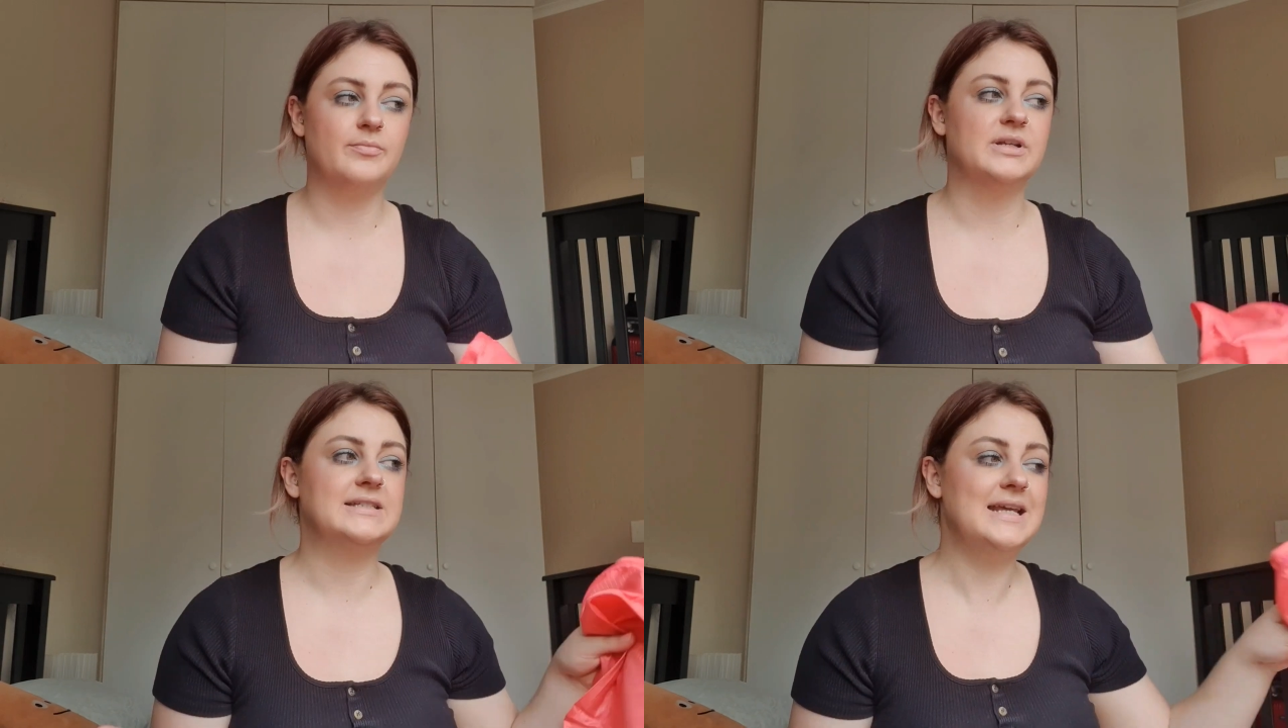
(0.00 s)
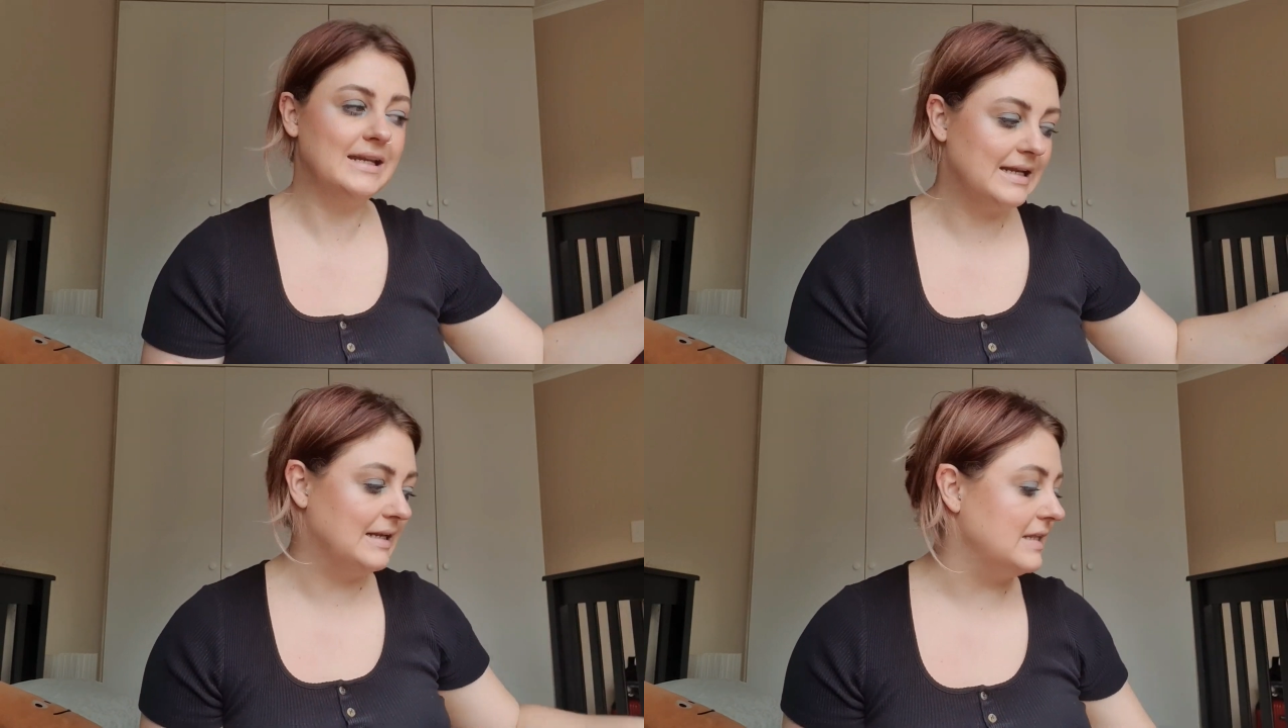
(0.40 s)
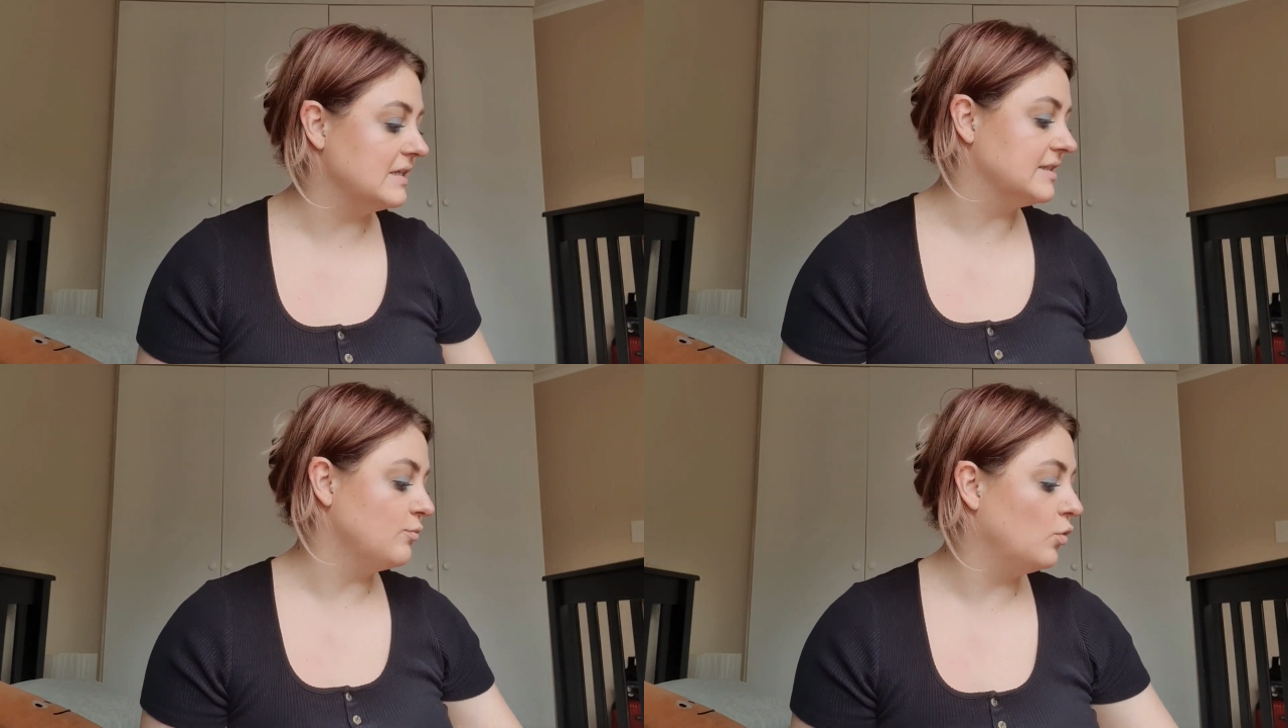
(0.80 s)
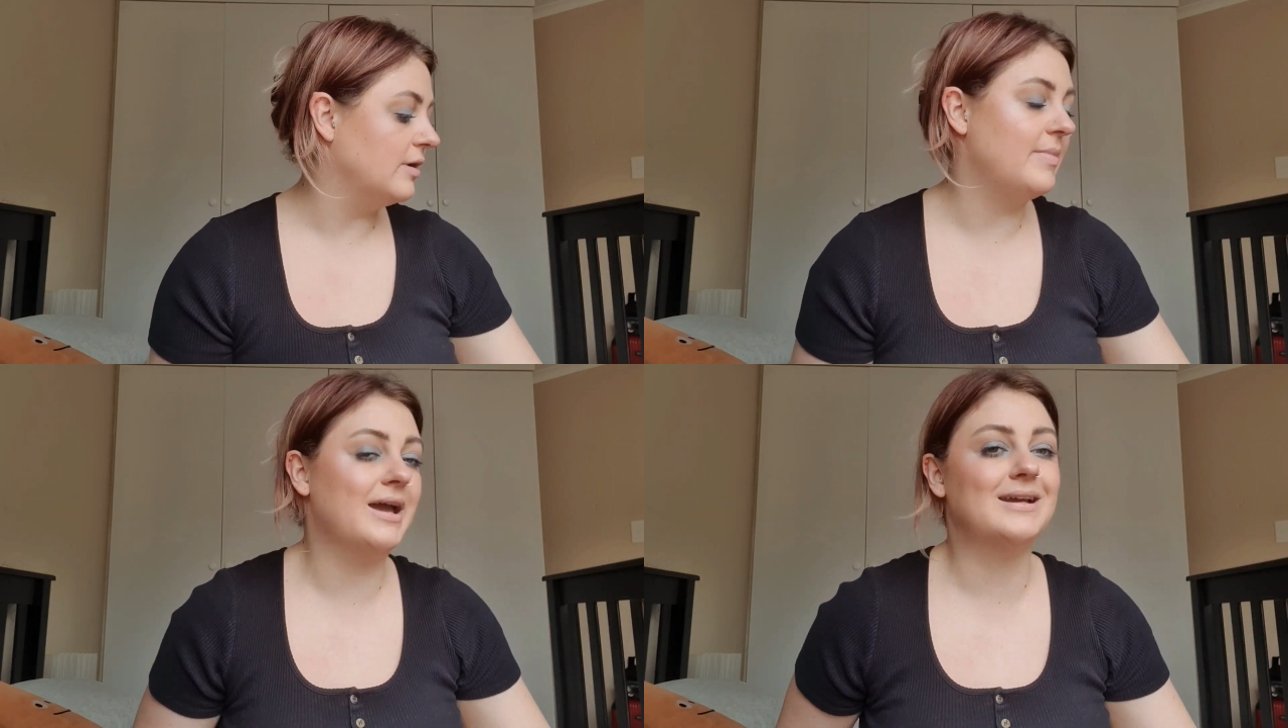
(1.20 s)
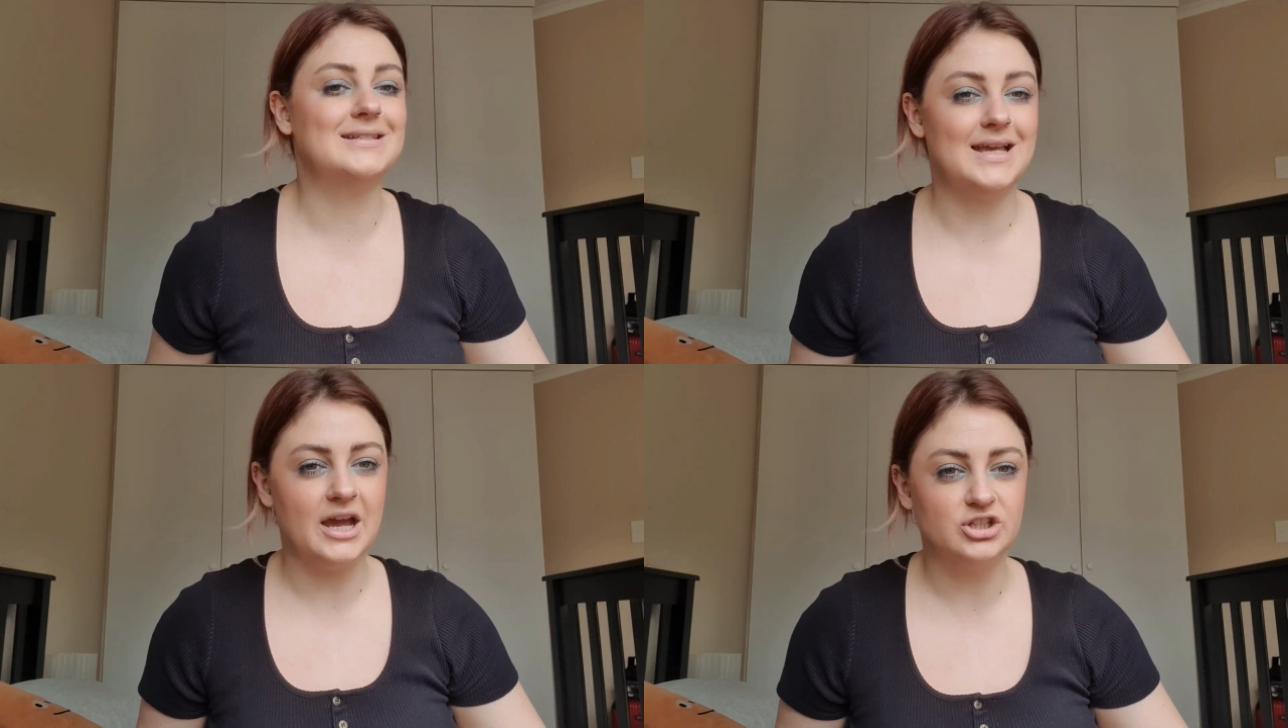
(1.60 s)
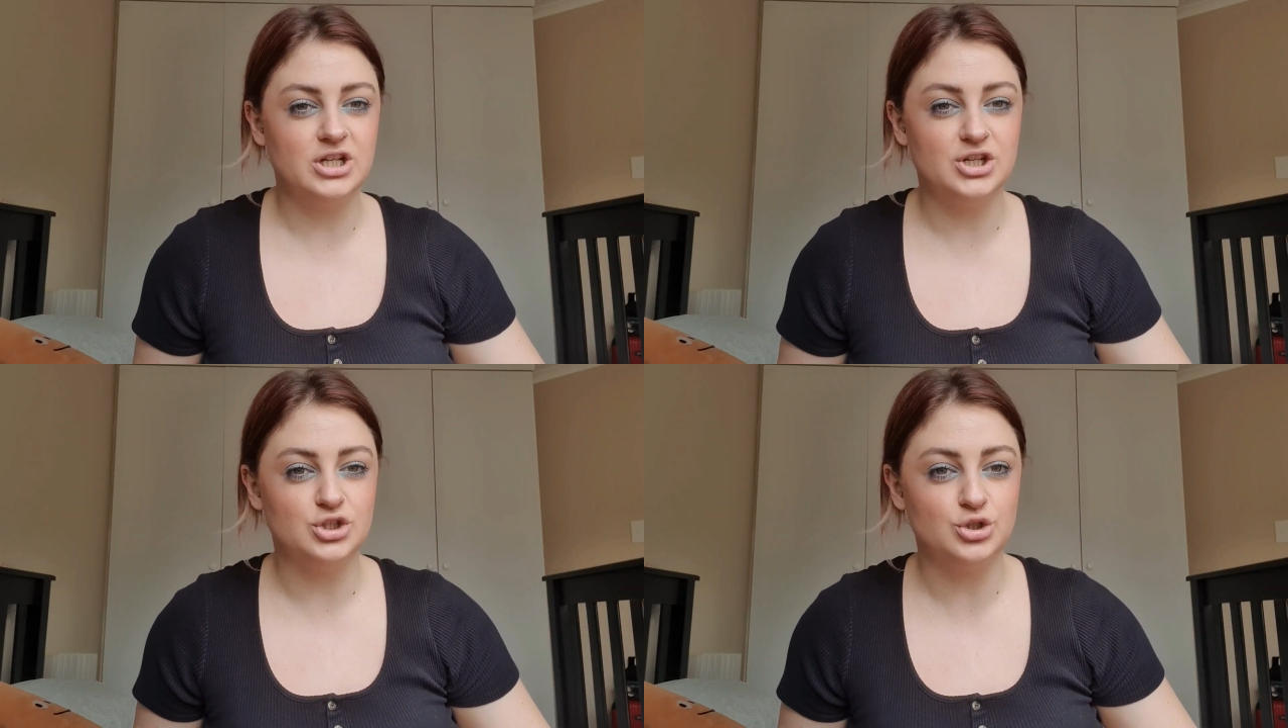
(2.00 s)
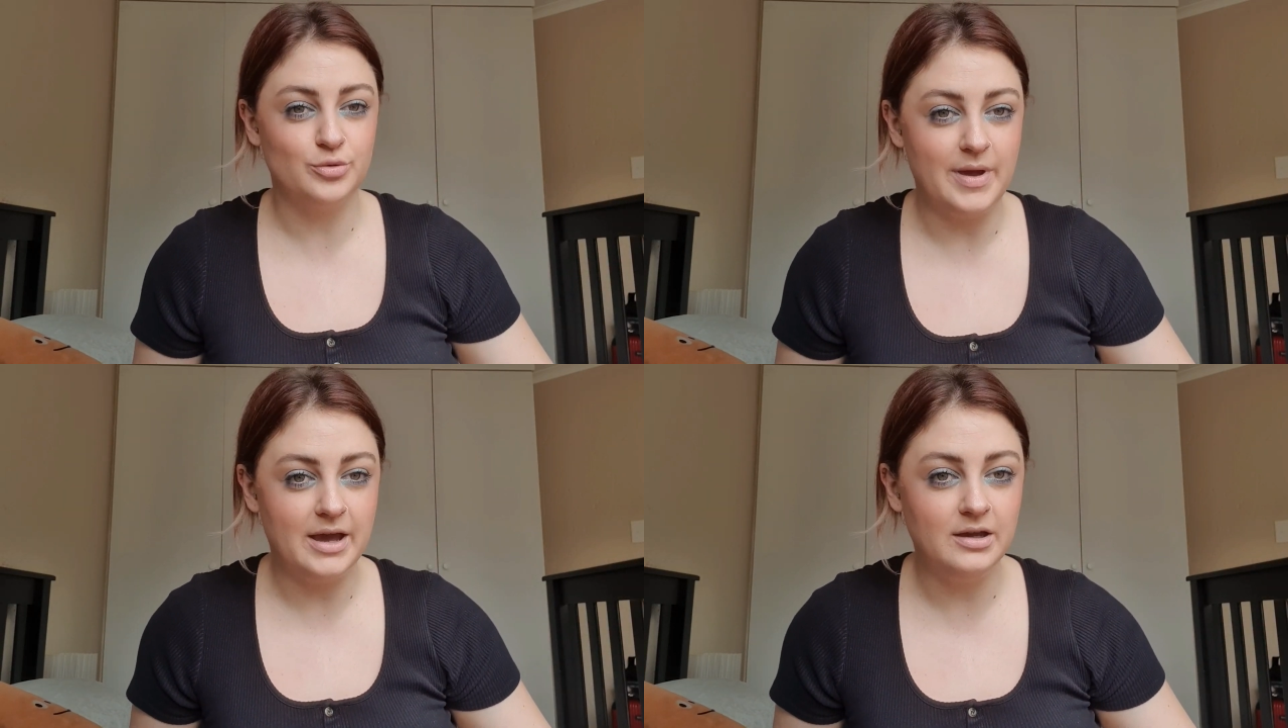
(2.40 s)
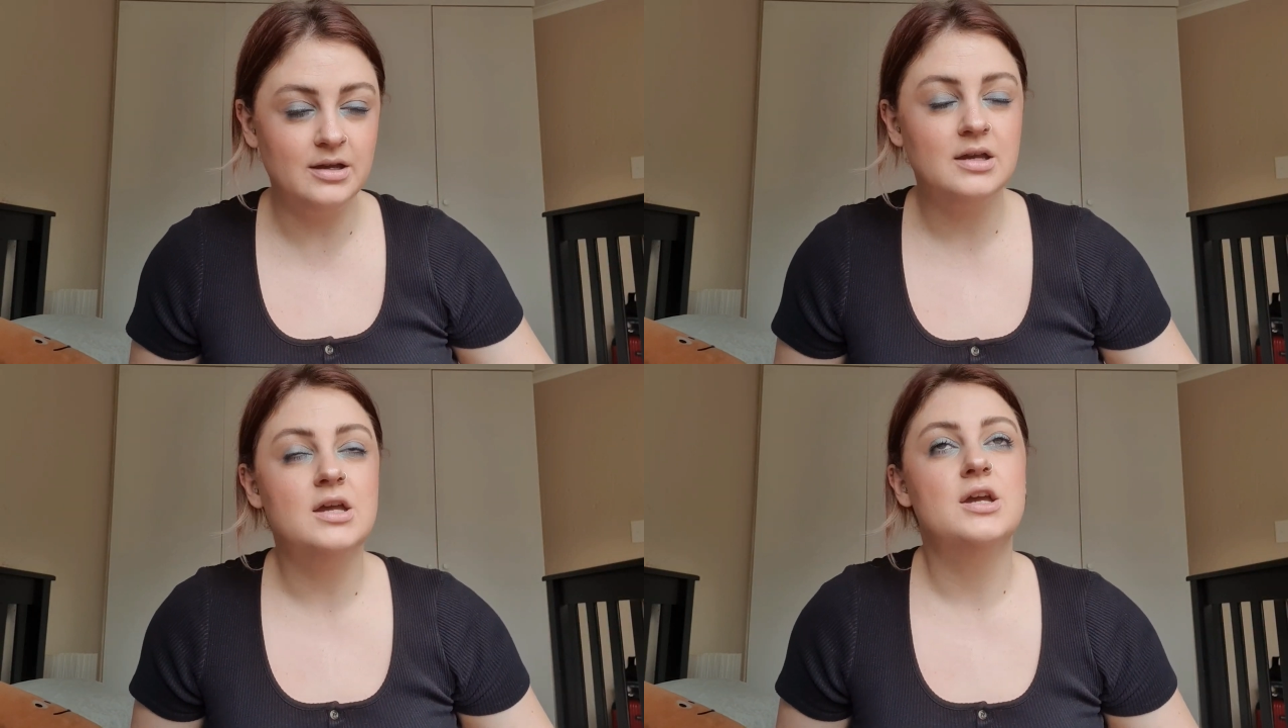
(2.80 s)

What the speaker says: but technically the smaller bag is actually a shoe bag,